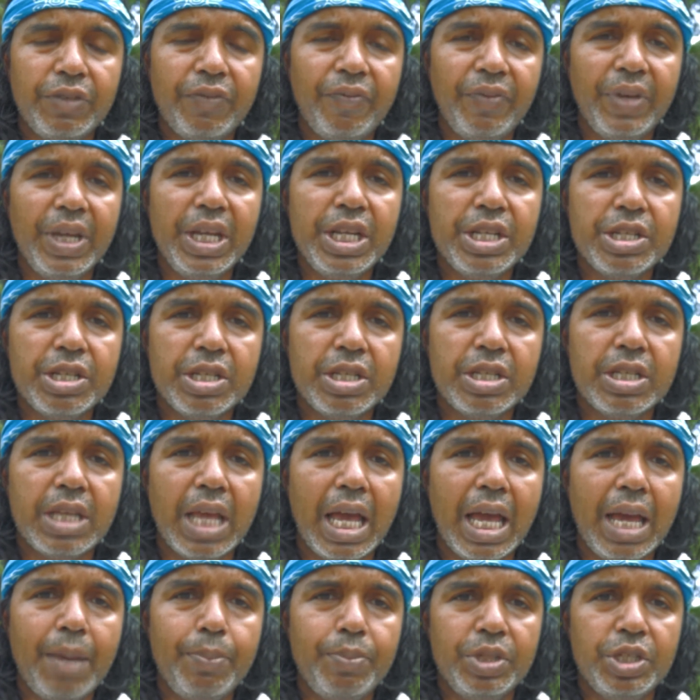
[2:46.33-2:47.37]
your features,
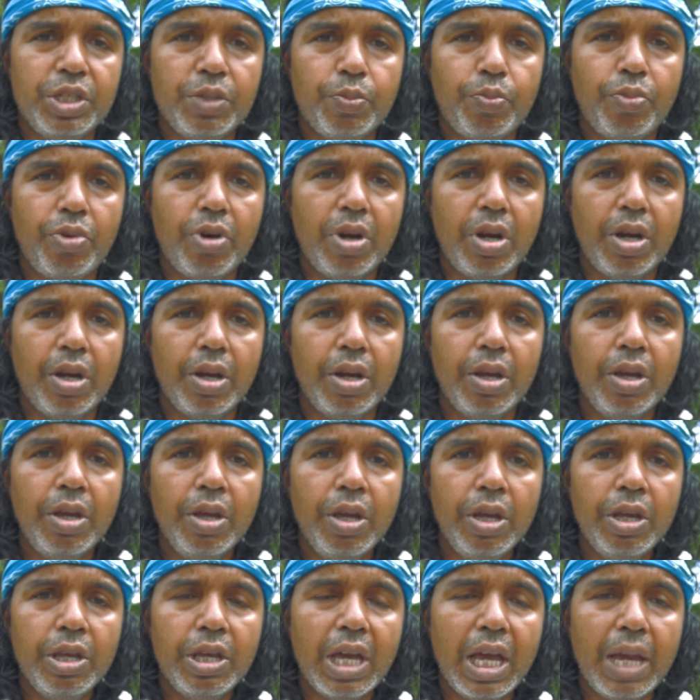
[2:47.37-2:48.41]
your
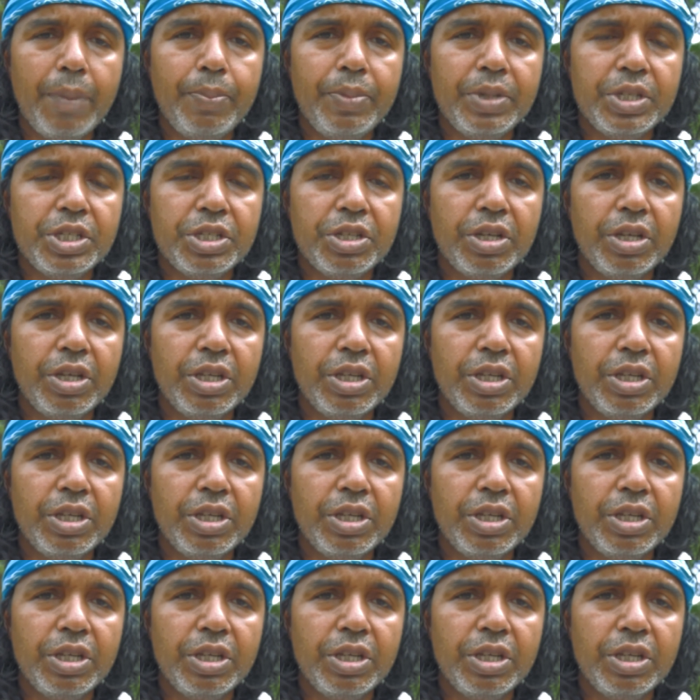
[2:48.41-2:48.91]
aperture,